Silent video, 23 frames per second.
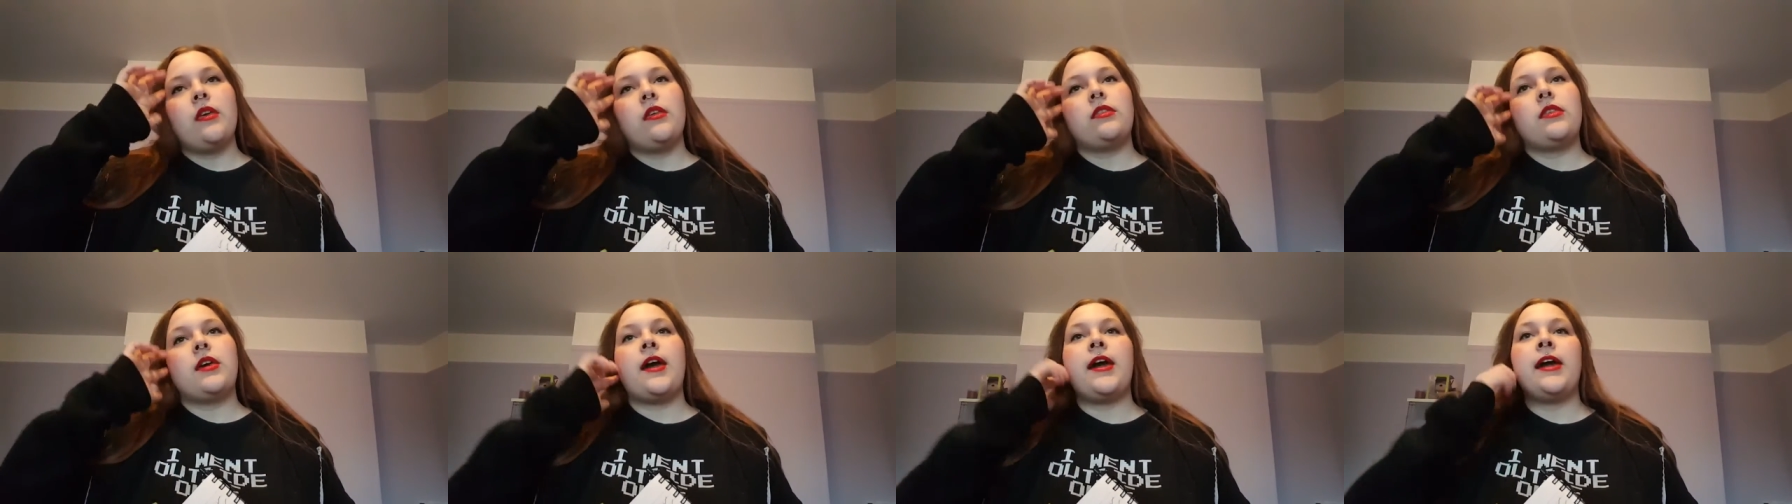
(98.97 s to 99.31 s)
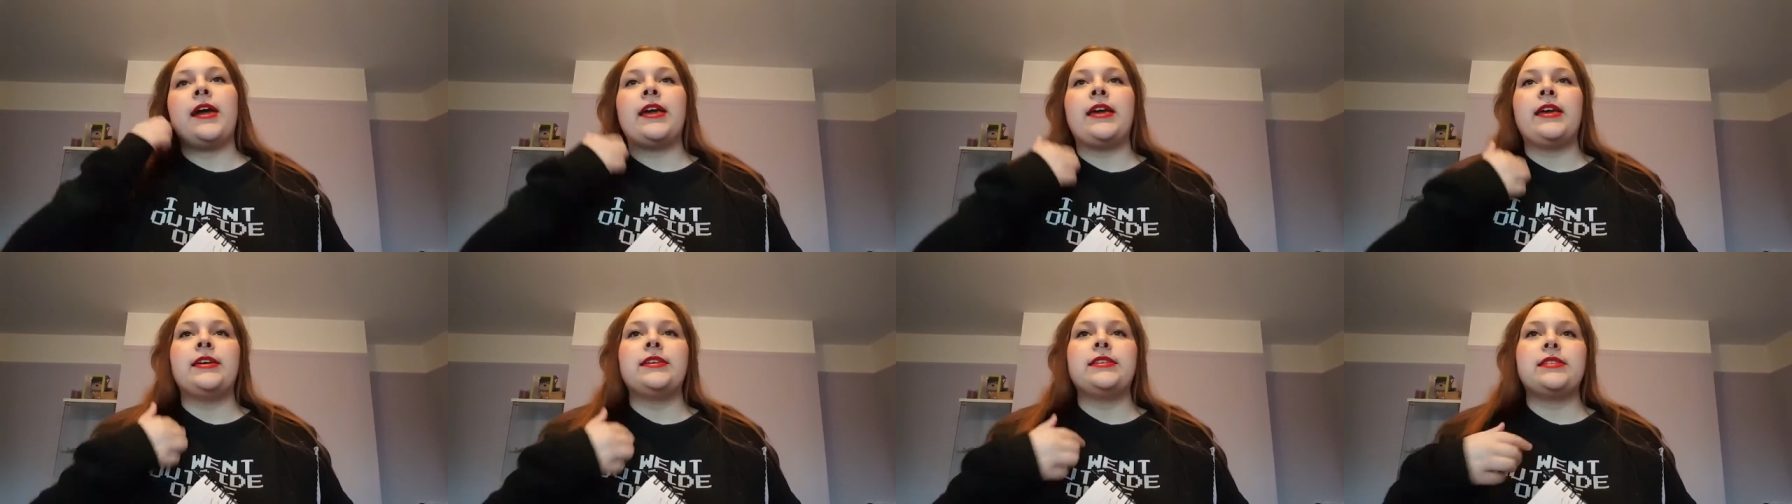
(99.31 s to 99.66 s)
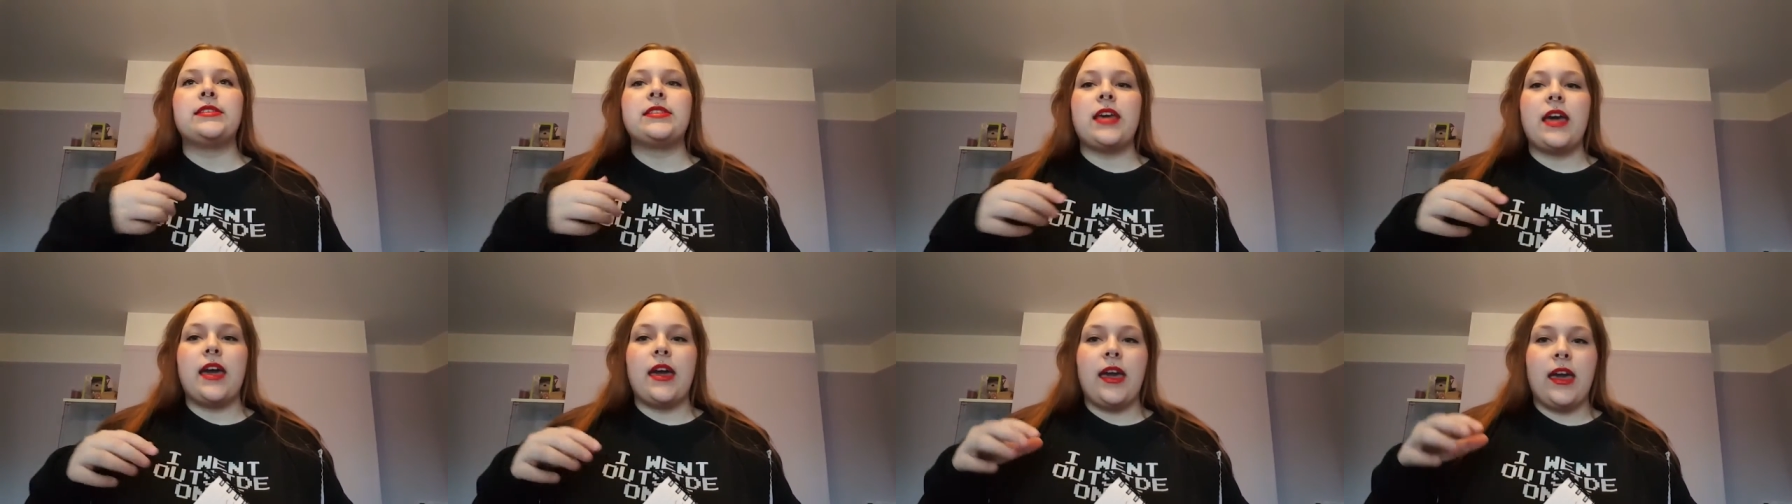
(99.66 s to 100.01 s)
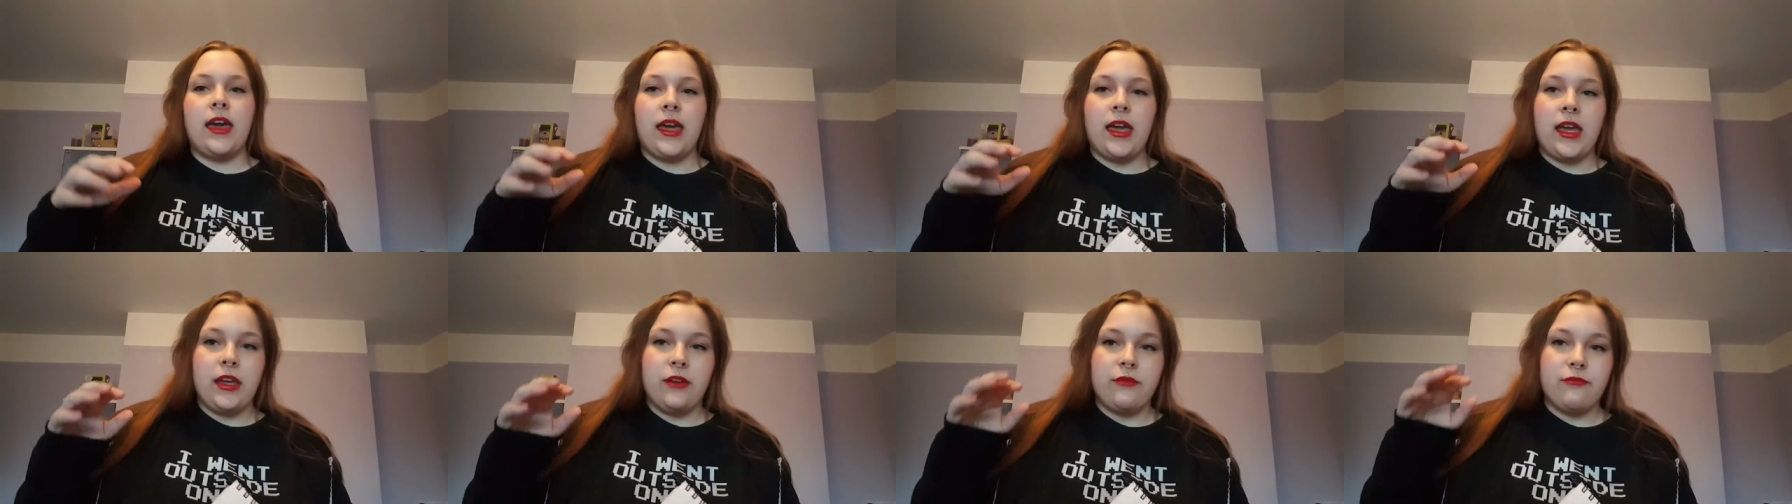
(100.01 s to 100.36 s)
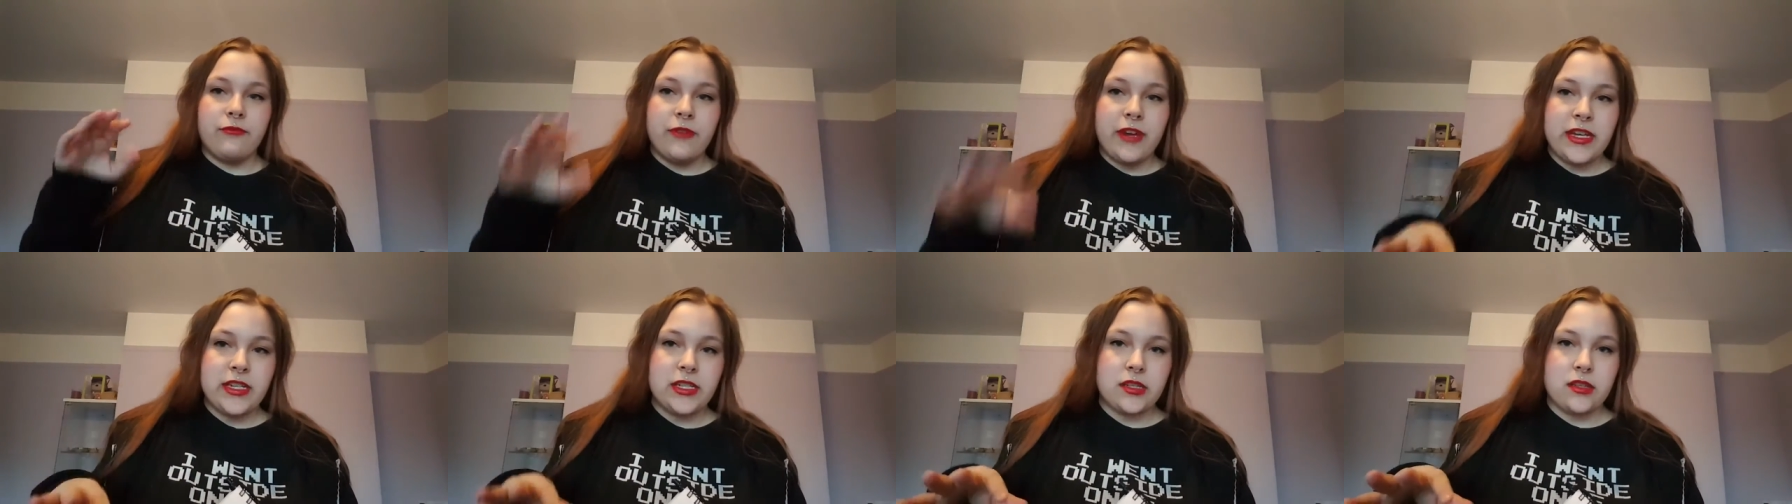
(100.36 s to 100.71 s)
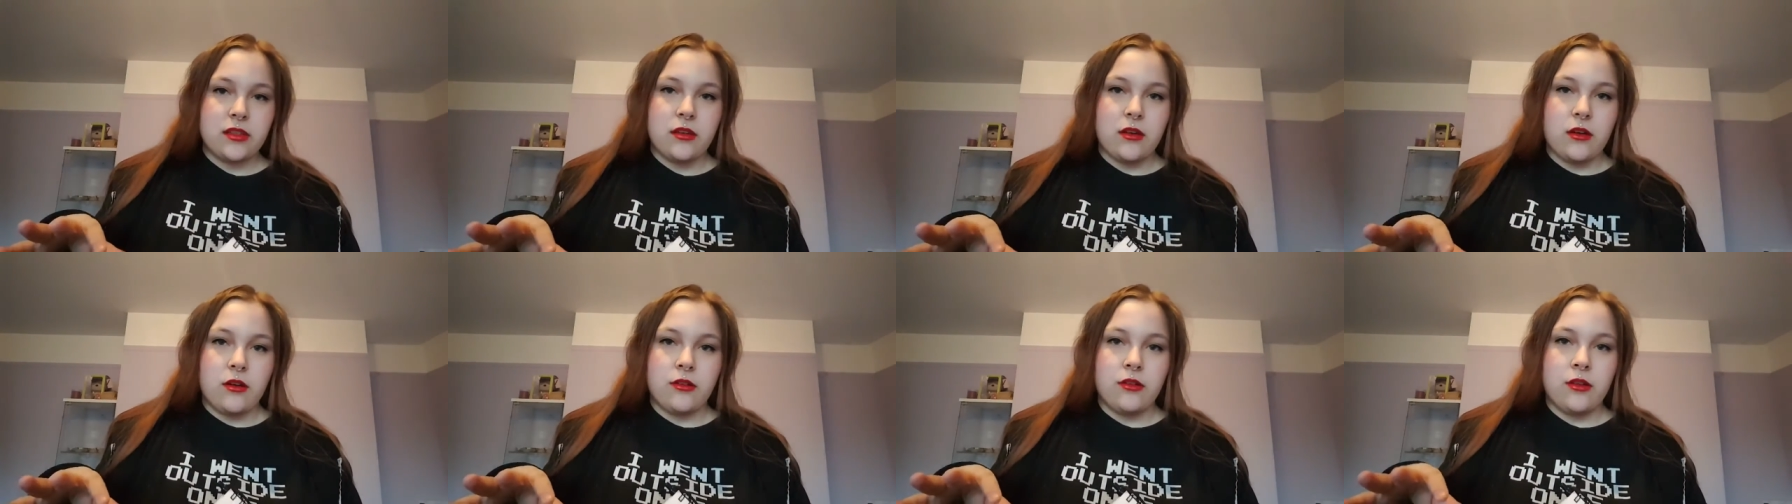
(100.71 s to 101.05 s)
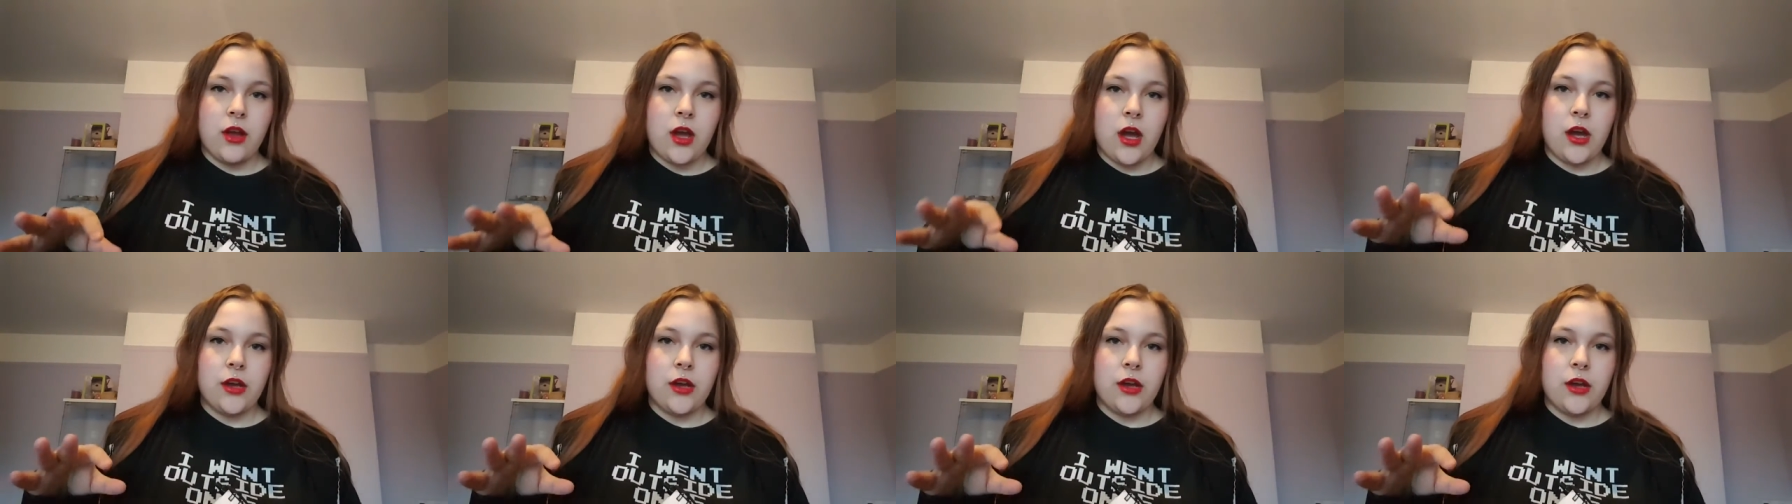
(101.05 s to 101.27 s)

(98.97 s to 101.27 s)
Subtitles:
there is a readathon